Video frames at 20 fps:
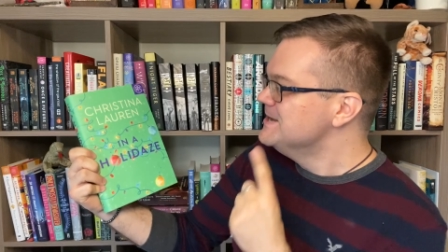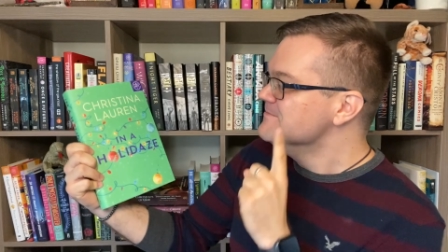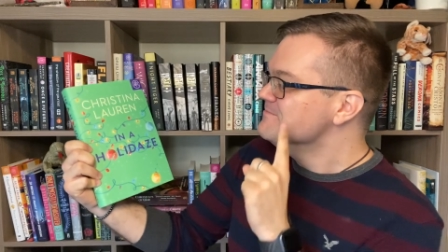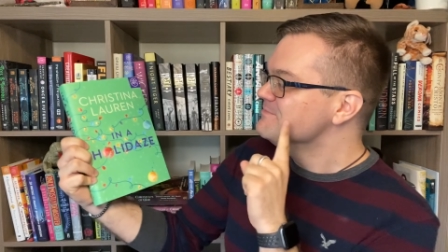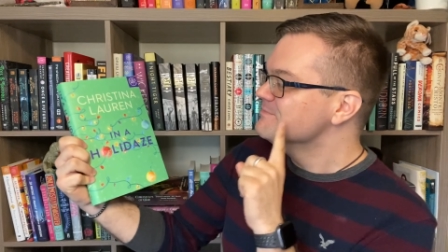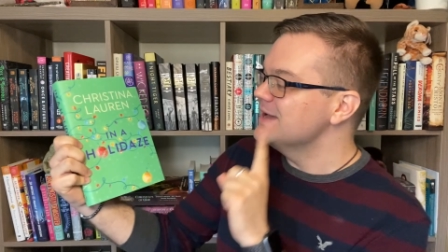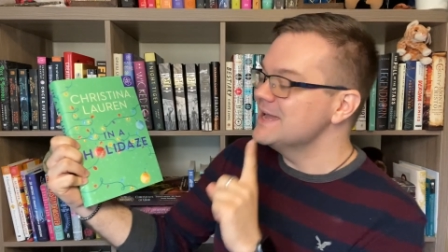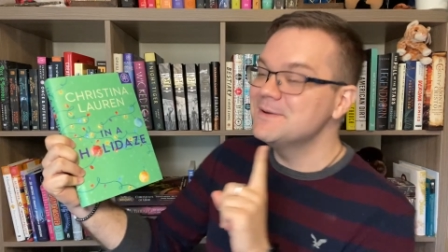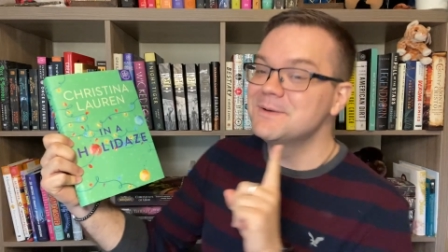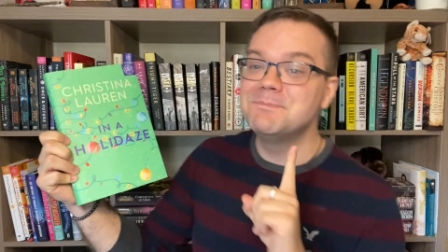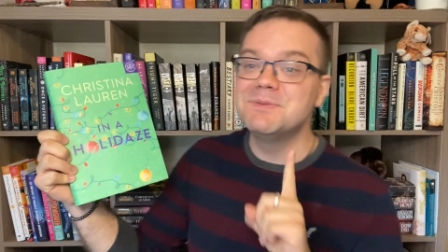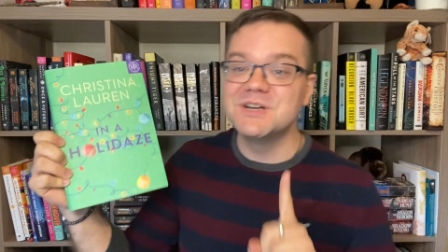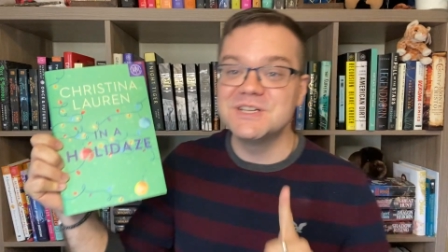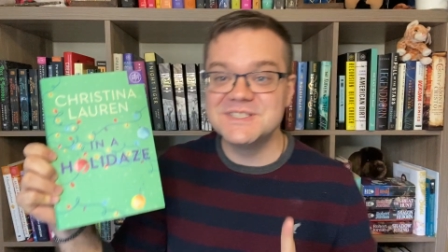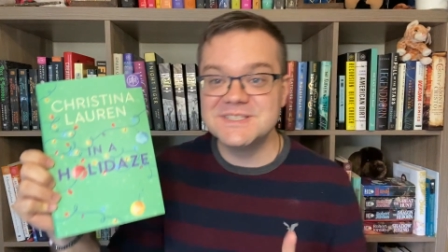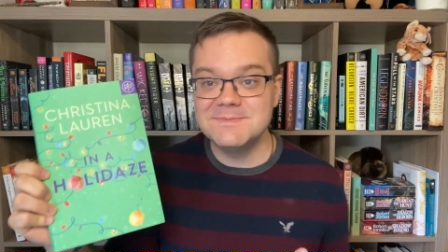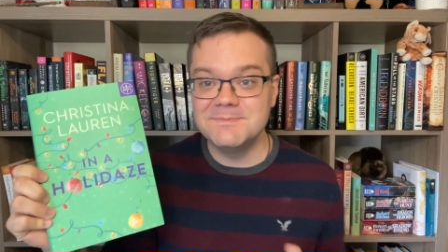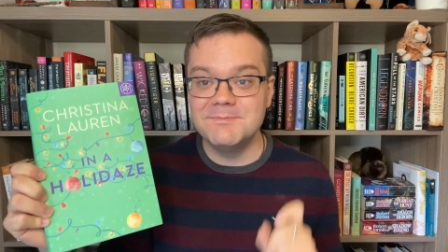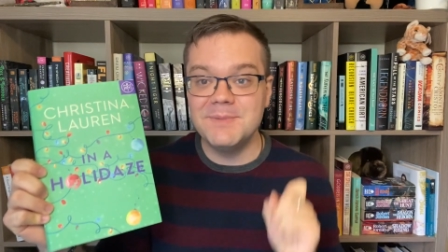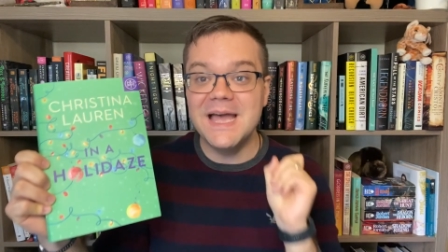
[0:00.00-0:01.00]

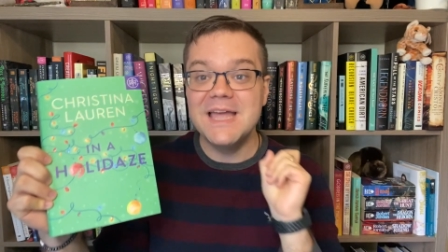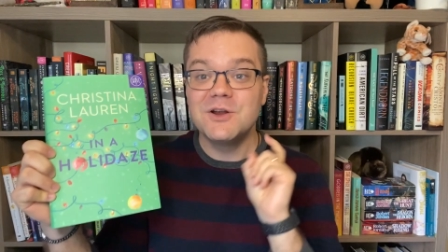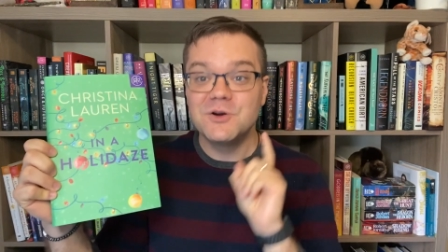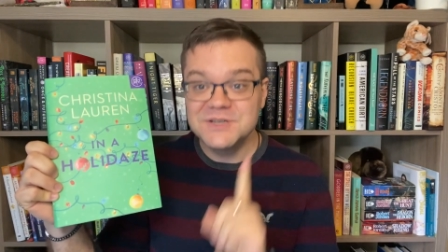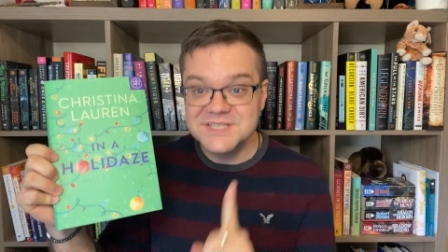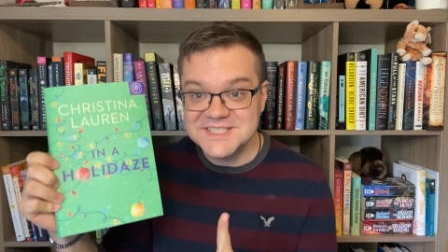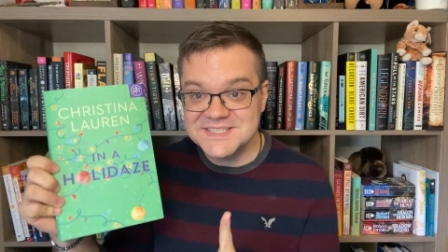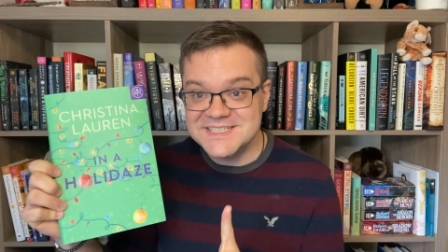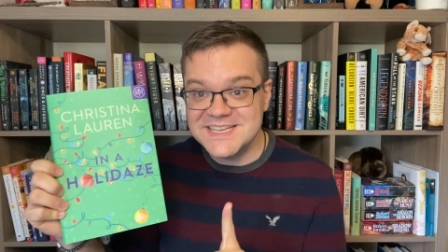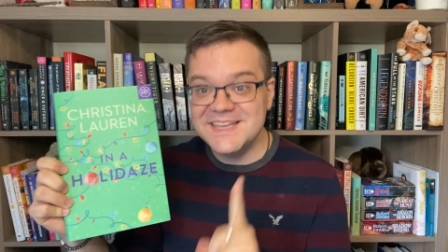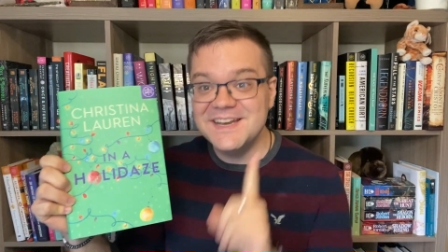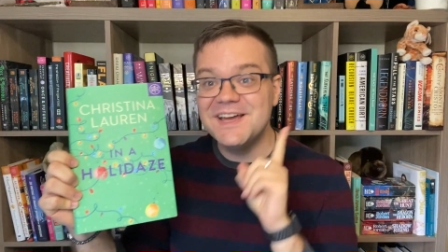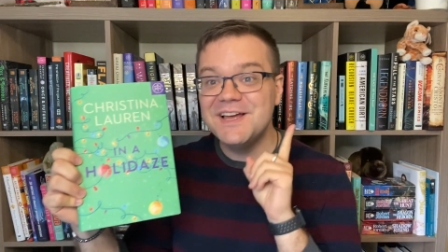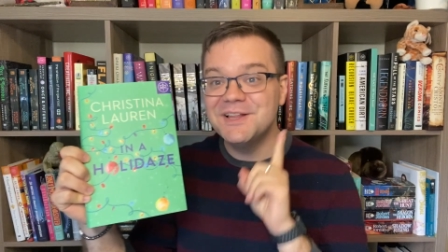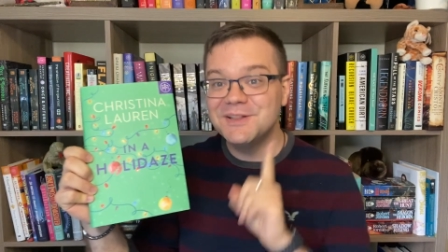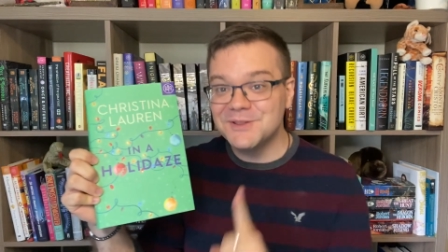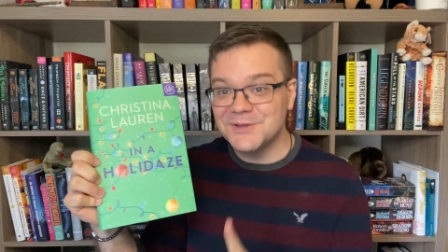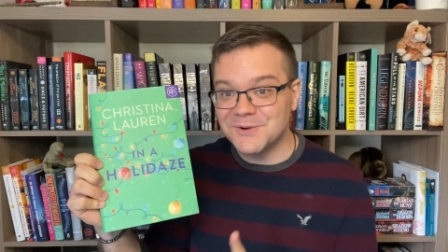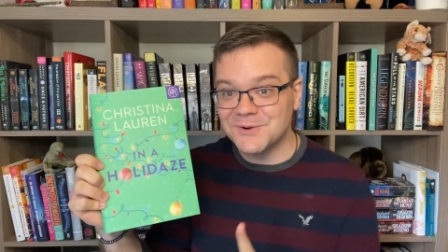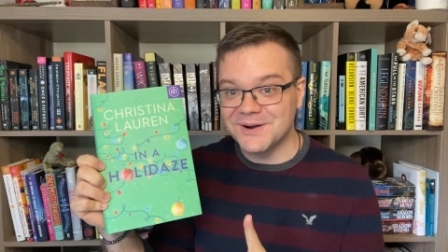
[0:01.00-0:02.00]
By
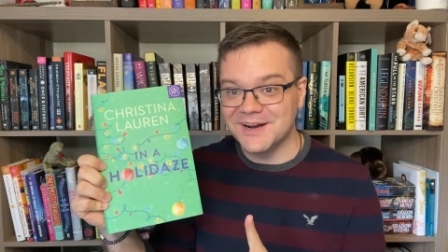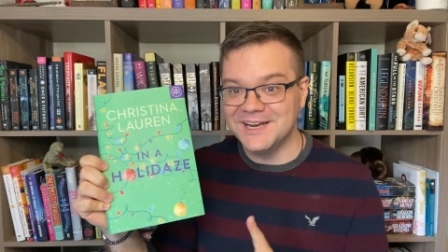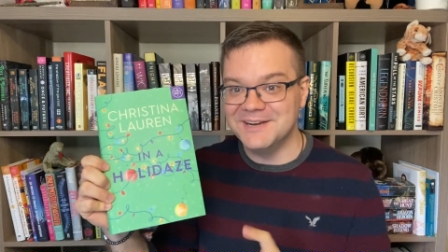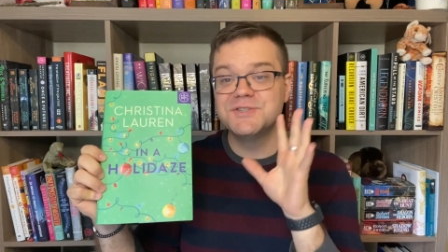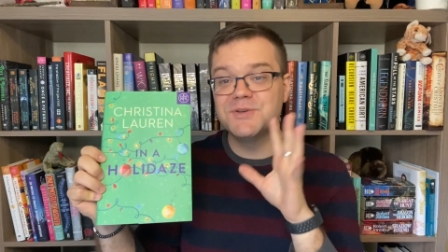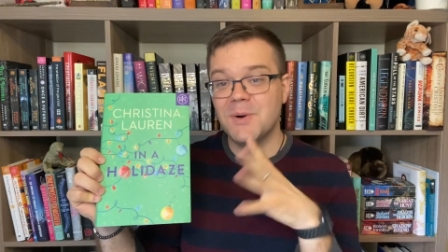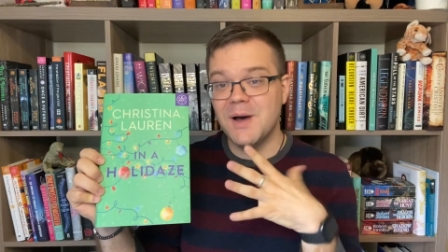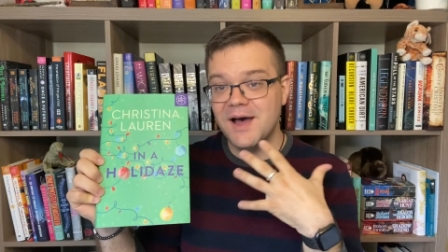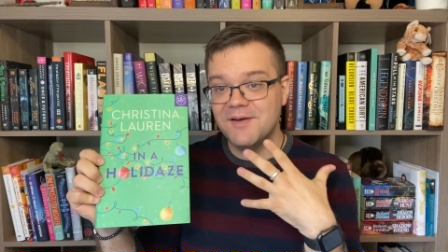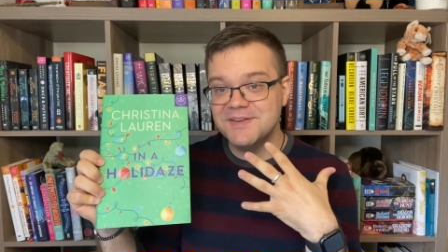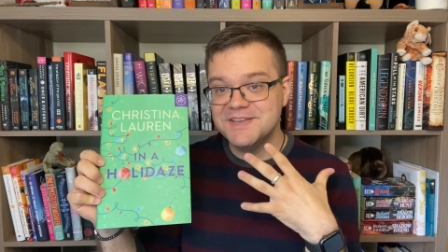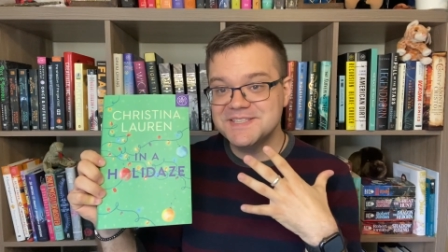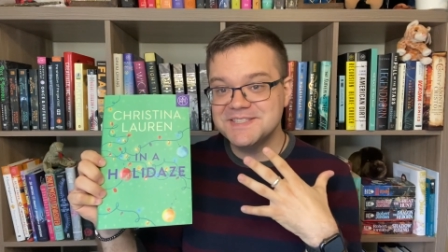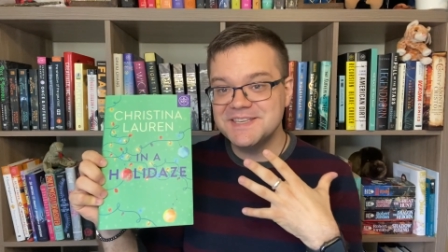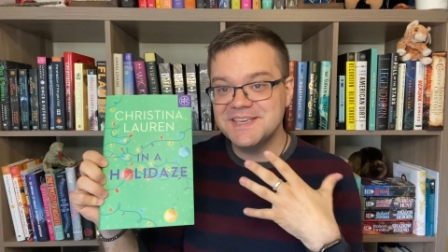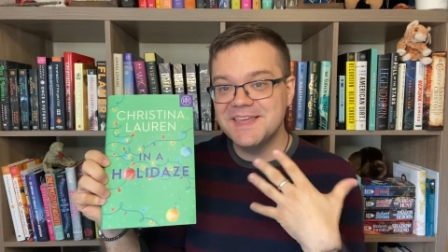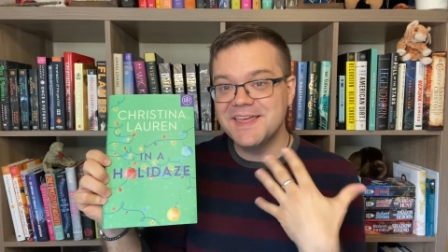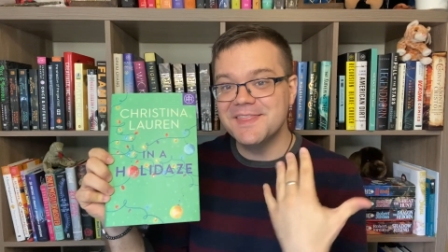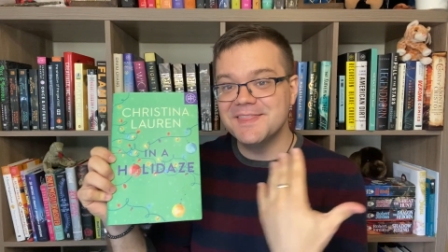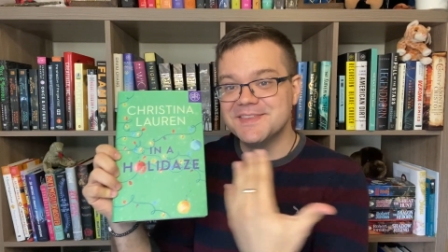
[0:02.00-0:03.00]
Christina Lauren. So
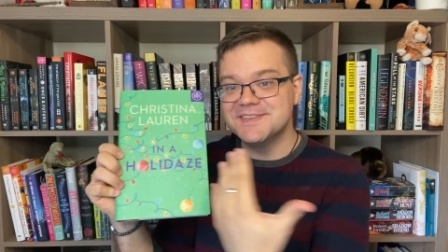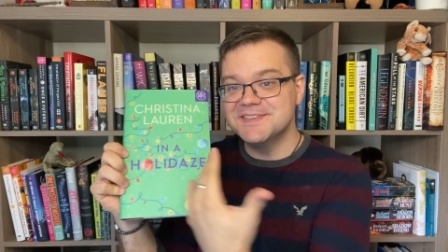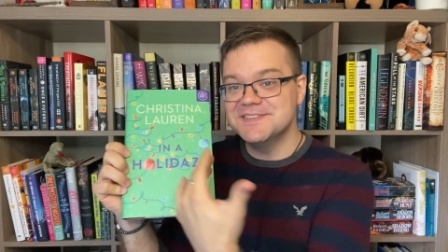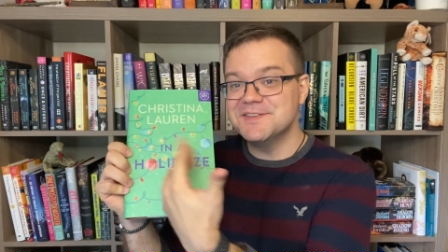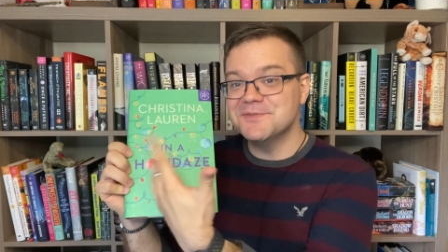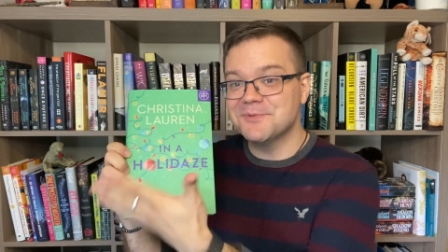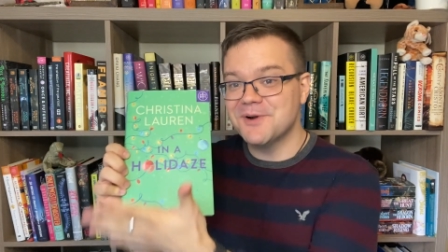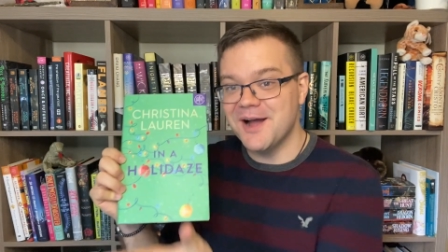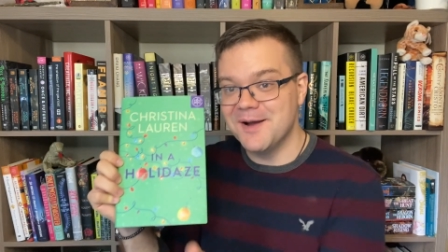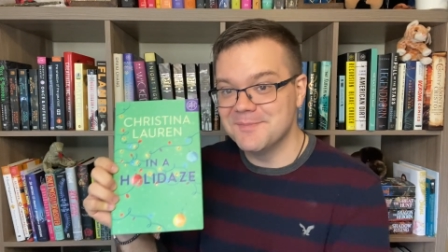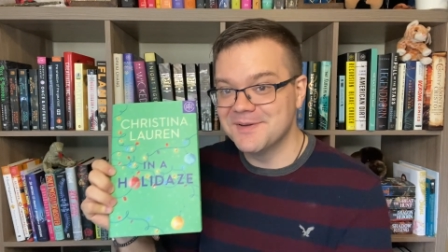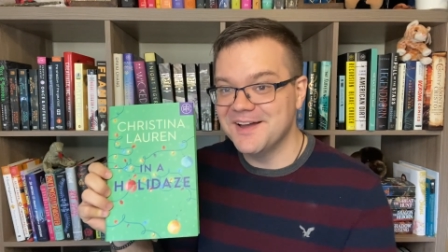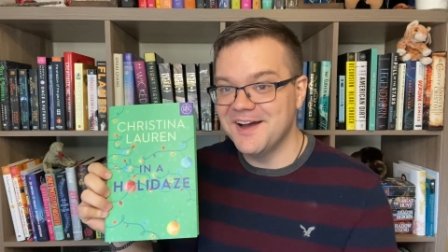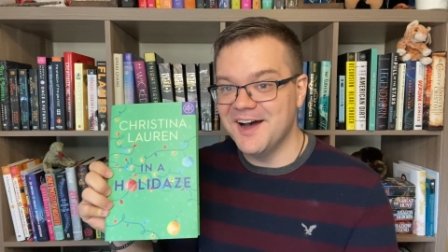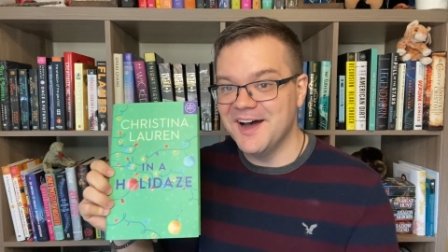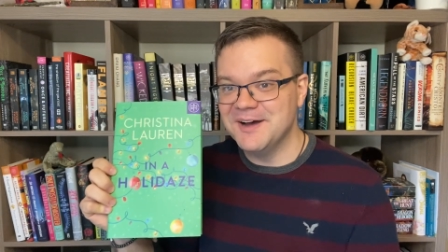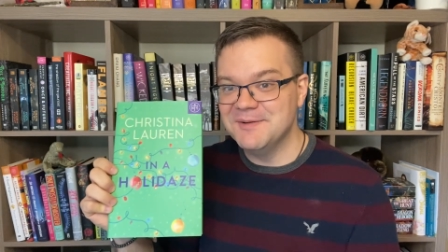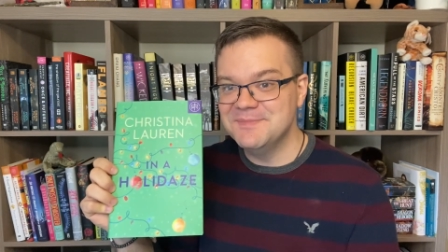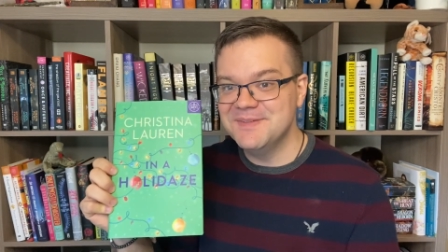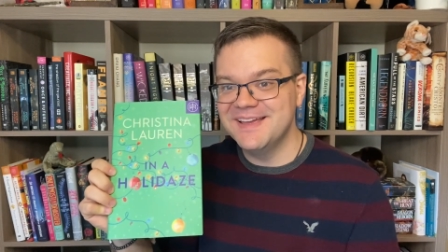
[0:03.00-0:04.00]
obviously, this is a
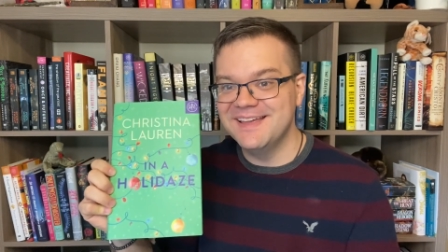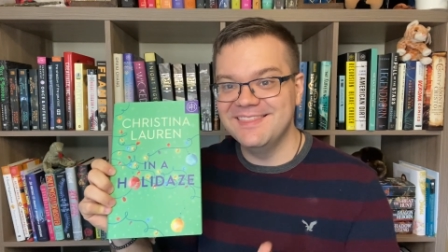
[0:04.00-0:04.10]
rom-com.